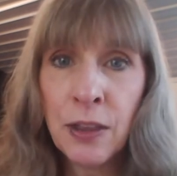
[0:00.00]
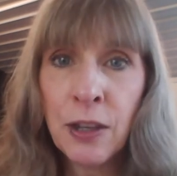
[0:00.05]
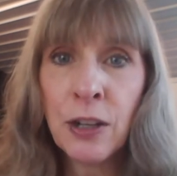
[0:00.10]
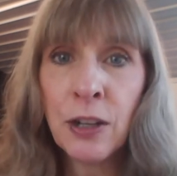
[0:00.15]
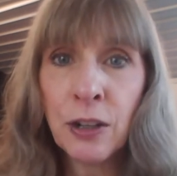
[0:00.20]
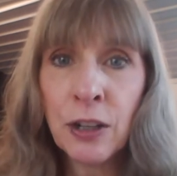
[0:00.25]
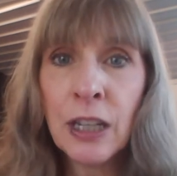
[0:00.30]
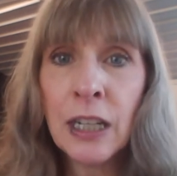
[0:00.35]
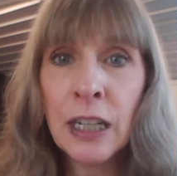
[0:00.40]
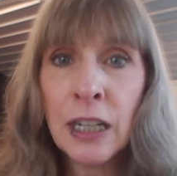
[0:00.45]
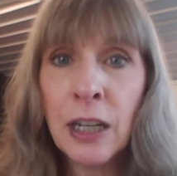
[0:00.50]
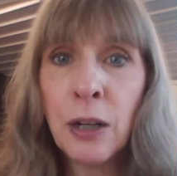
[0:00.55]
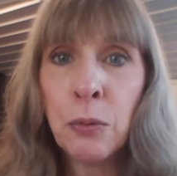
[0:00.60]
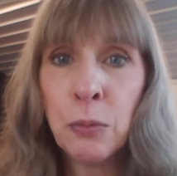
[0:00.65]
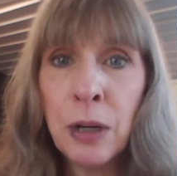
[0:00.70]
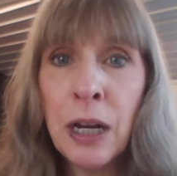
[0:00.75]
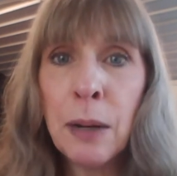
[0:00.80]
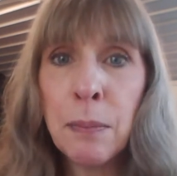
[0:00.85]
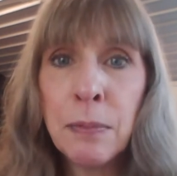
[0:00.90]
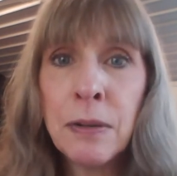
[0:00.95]
that are going to get
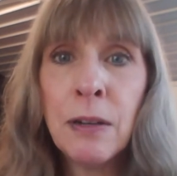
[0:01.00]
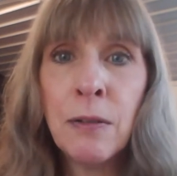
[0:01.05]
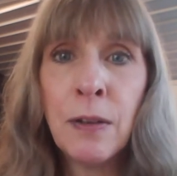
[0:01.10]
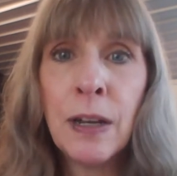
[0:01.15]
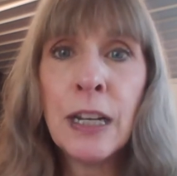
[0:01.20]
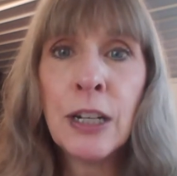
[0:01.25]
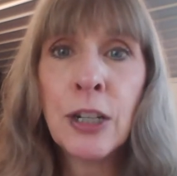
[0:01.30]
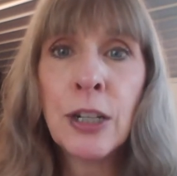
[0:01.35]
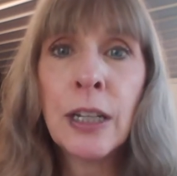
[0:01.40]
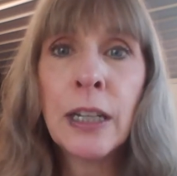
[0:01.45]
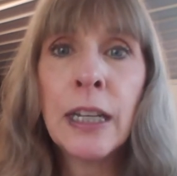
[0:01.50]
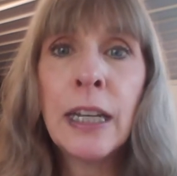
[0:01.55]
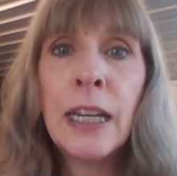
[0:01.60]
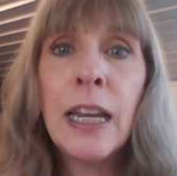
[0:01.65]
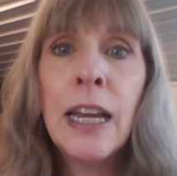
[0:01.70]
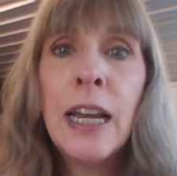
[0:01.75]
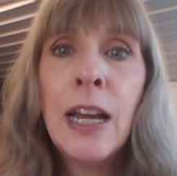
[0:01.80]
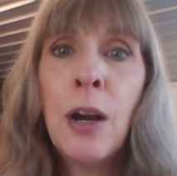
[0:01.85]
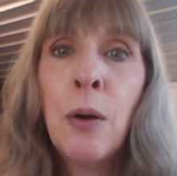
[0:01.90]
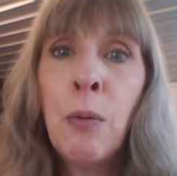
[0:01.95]
ripped eventually.
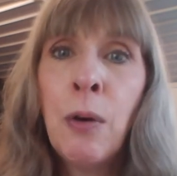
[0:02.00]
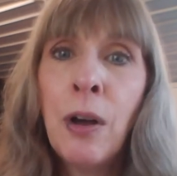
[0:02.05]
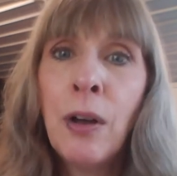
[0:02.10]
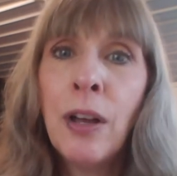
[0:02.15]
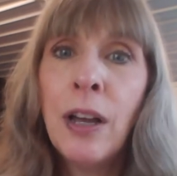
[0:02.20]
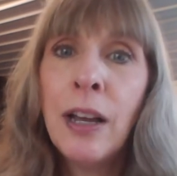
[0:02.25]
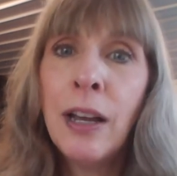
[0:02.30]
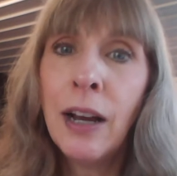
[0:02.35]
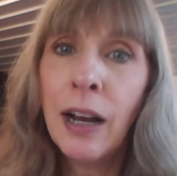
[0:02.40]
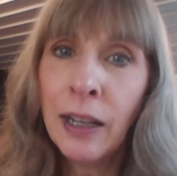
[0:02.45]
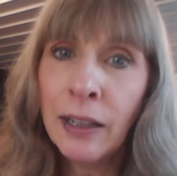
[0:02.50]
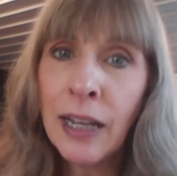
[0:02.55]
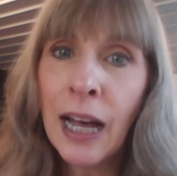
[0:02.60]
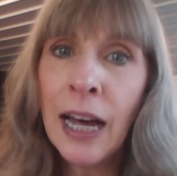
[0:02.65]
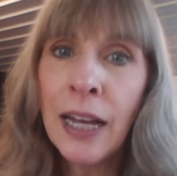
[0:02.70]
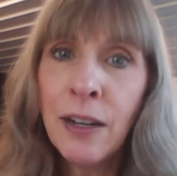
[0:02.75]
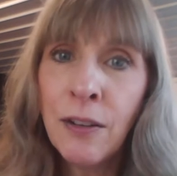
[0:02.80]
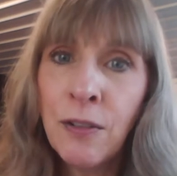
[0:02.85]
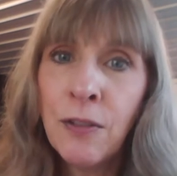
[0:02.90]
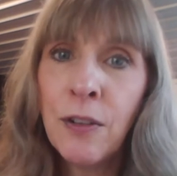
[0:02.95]
Well, a
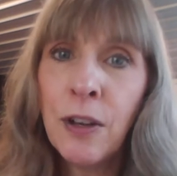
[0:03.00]
lot of